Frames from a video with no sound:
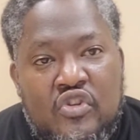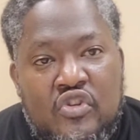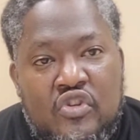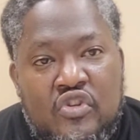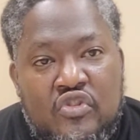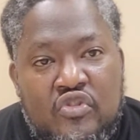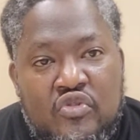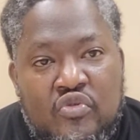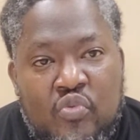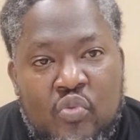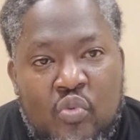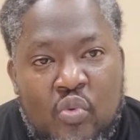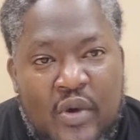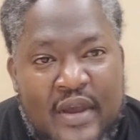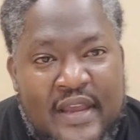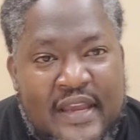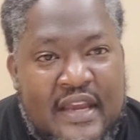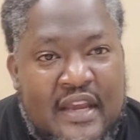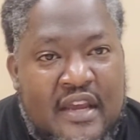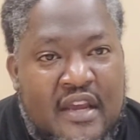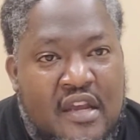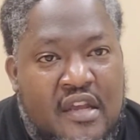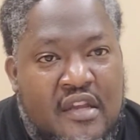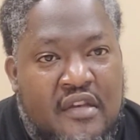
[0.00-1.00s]

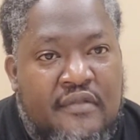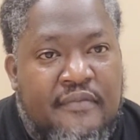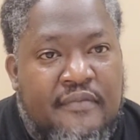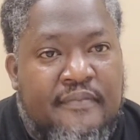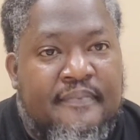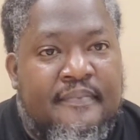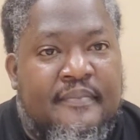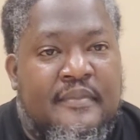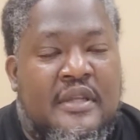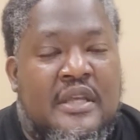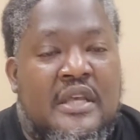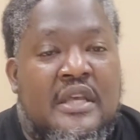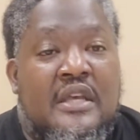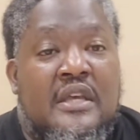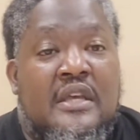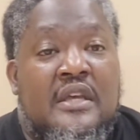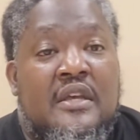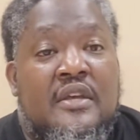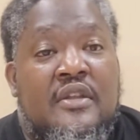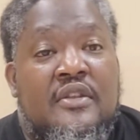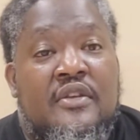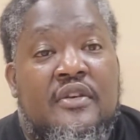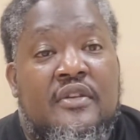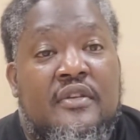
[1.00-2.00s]
swearing
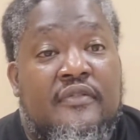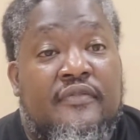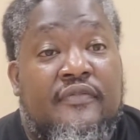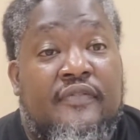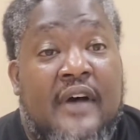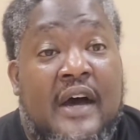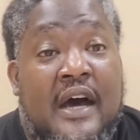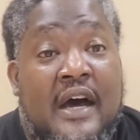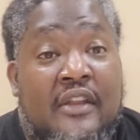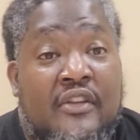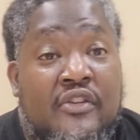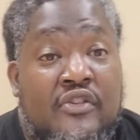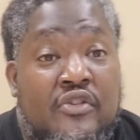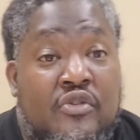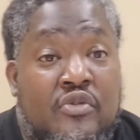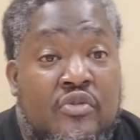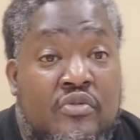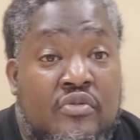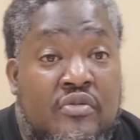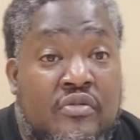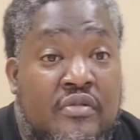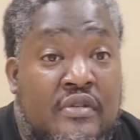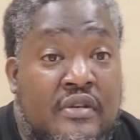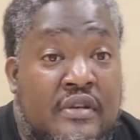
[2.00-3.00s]
to the Father. You
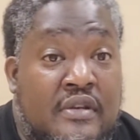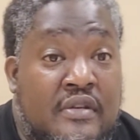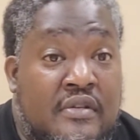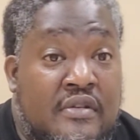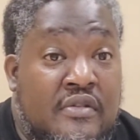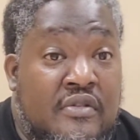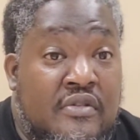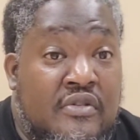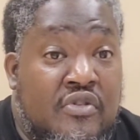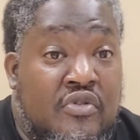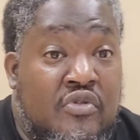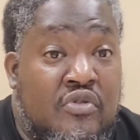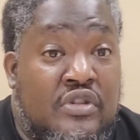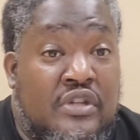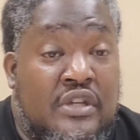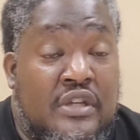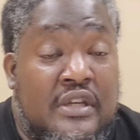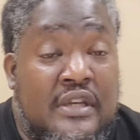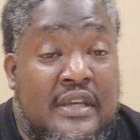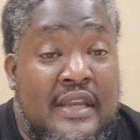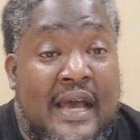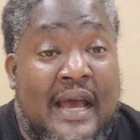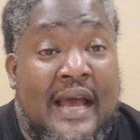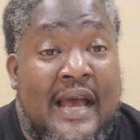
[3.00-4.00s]
should
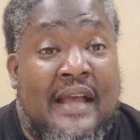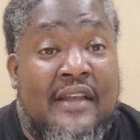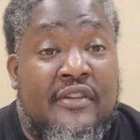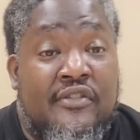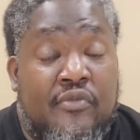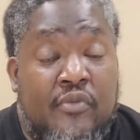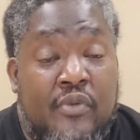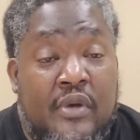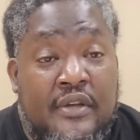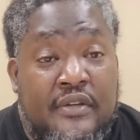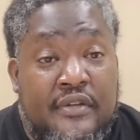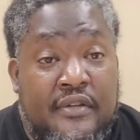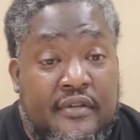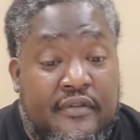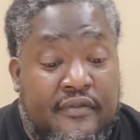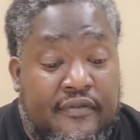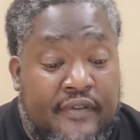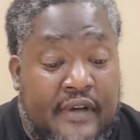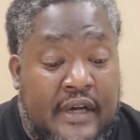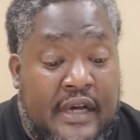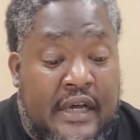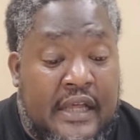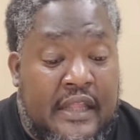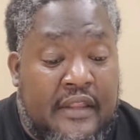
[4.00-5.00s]
not swear to the
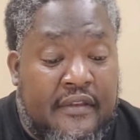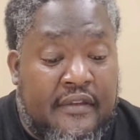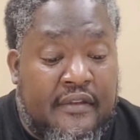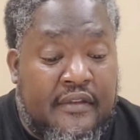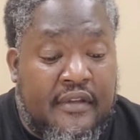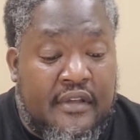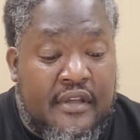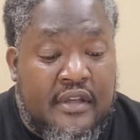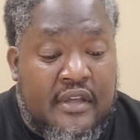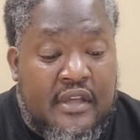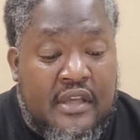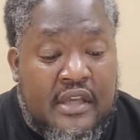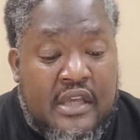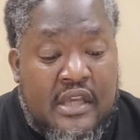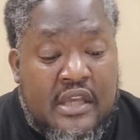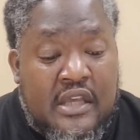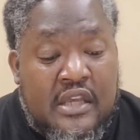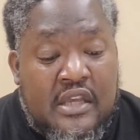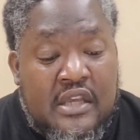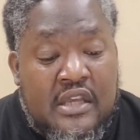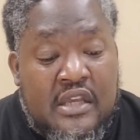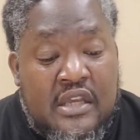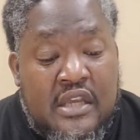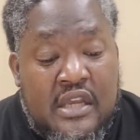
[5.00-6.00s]
Father.
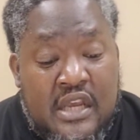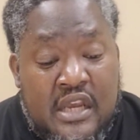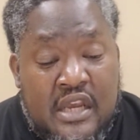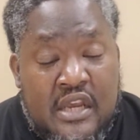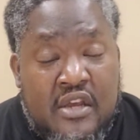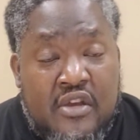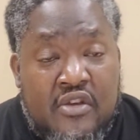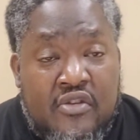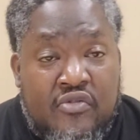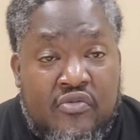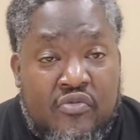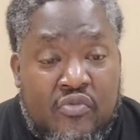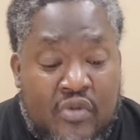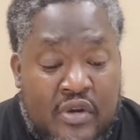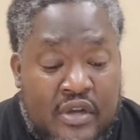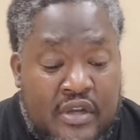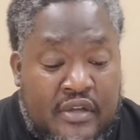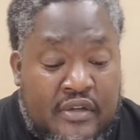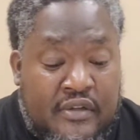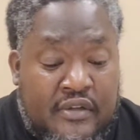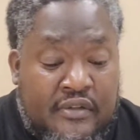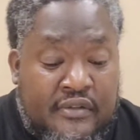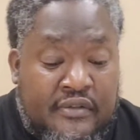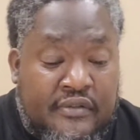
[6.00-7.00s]

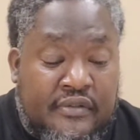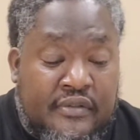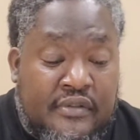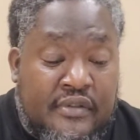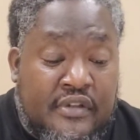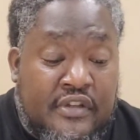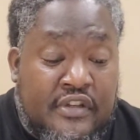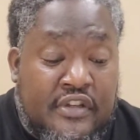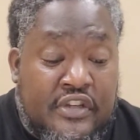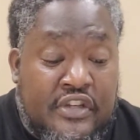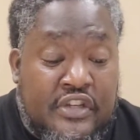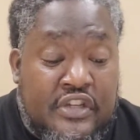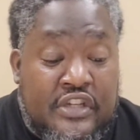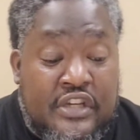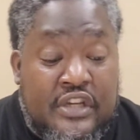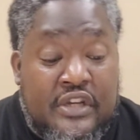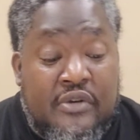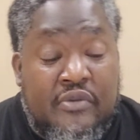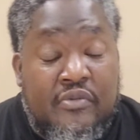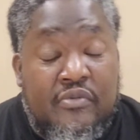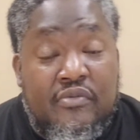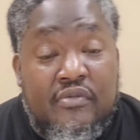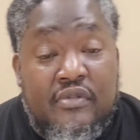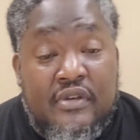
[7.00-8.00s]
Israel
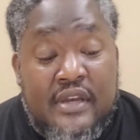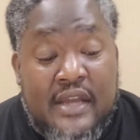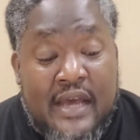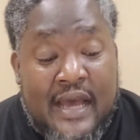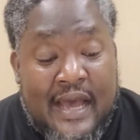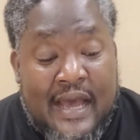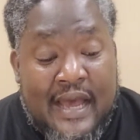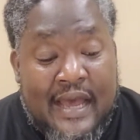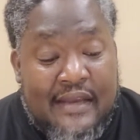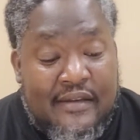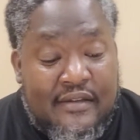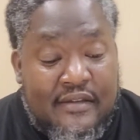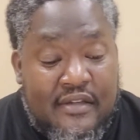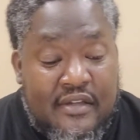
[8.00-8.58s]
shall not